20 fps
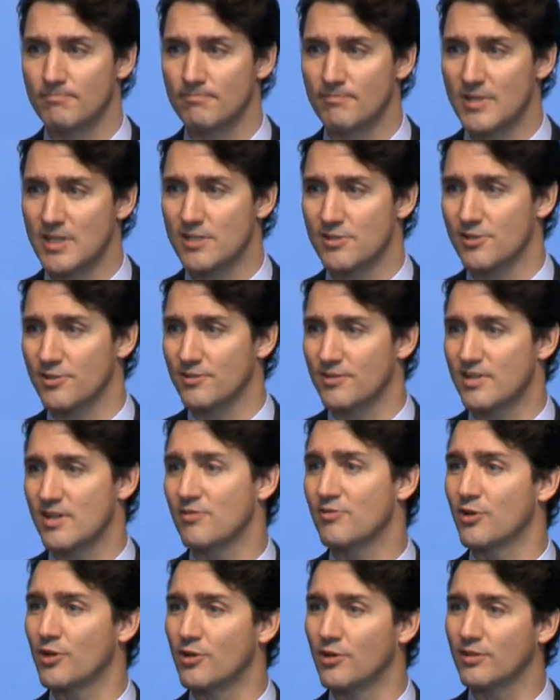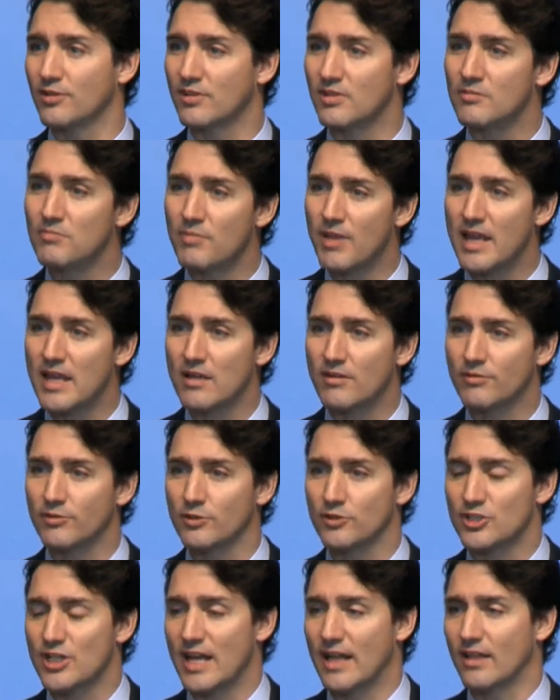These are difficult and
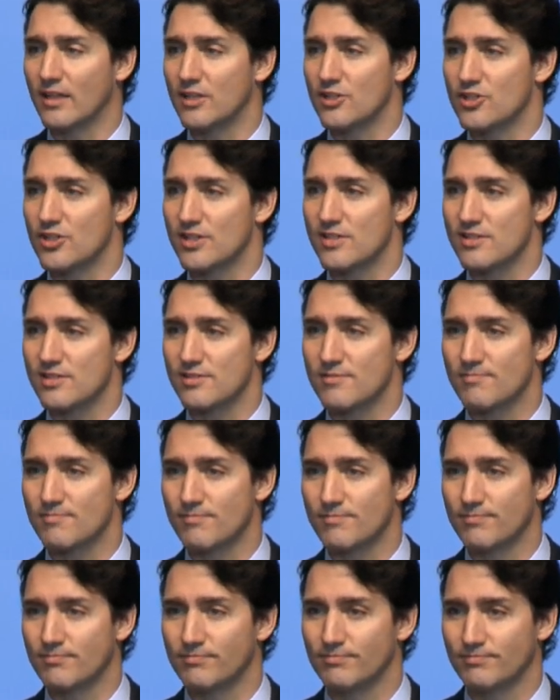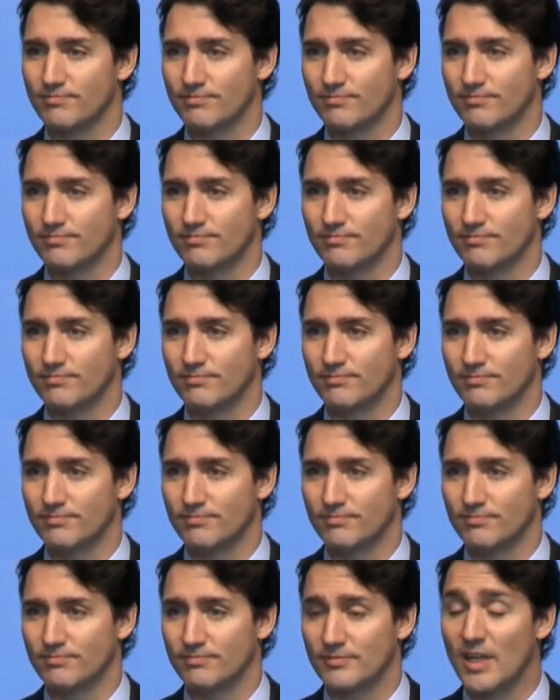painful challenges,
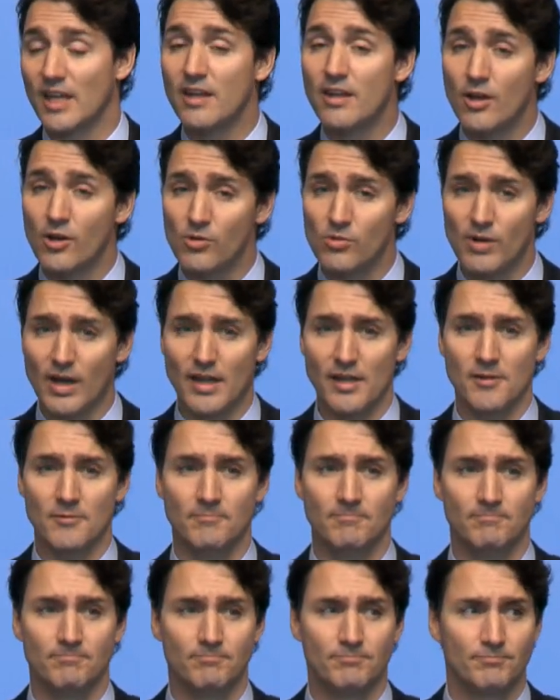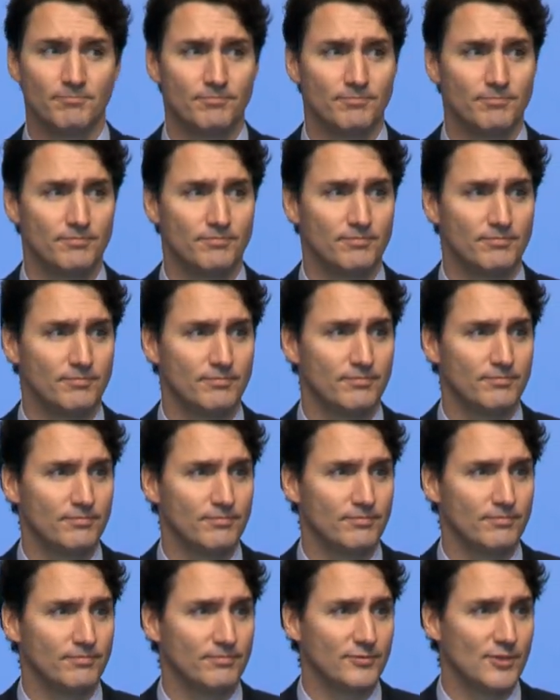and no one
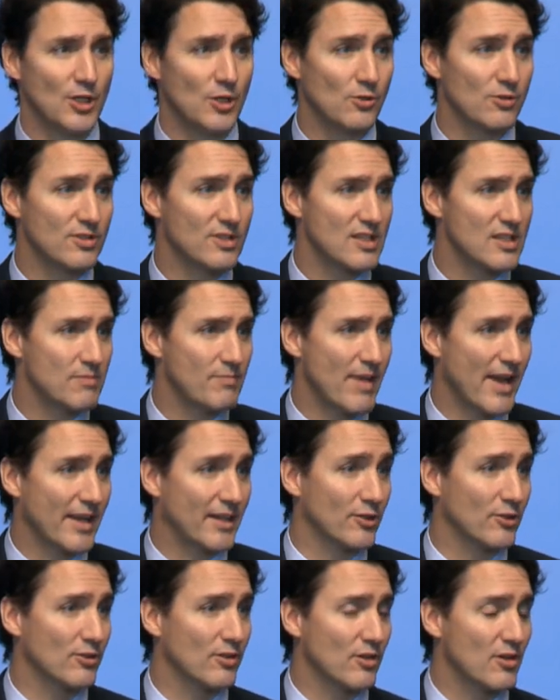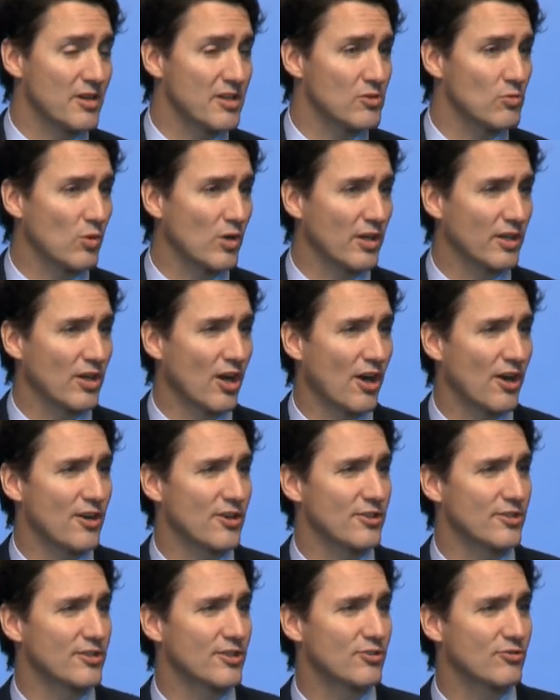knows this better or has worked
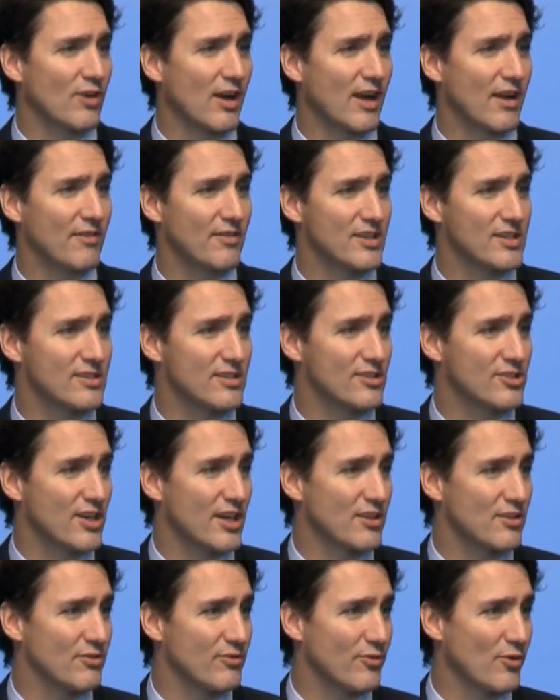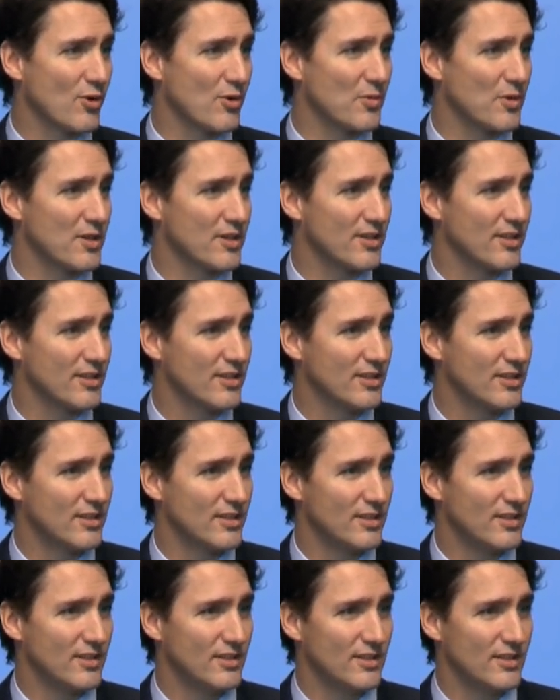harder to drive this agenda forward
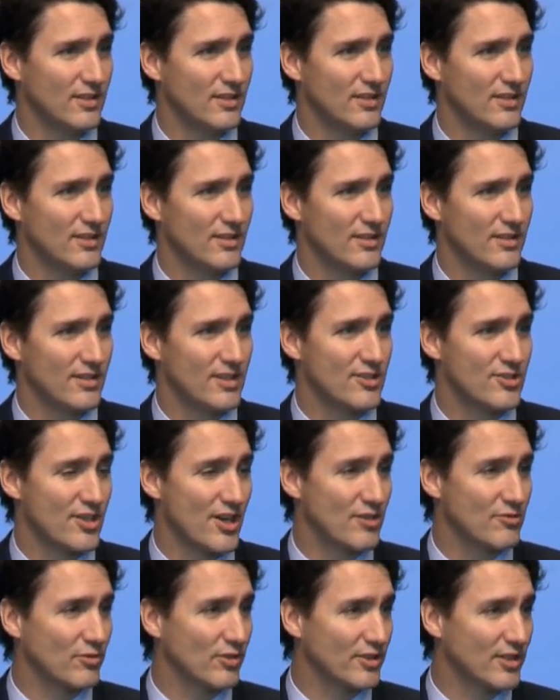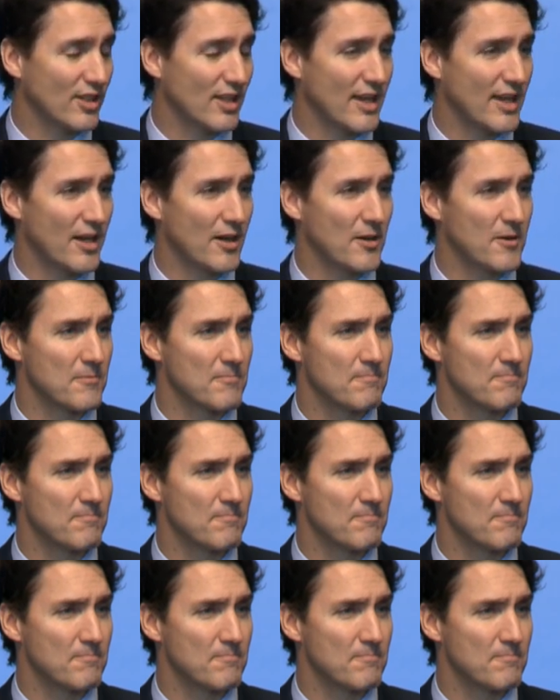than General Dallaire.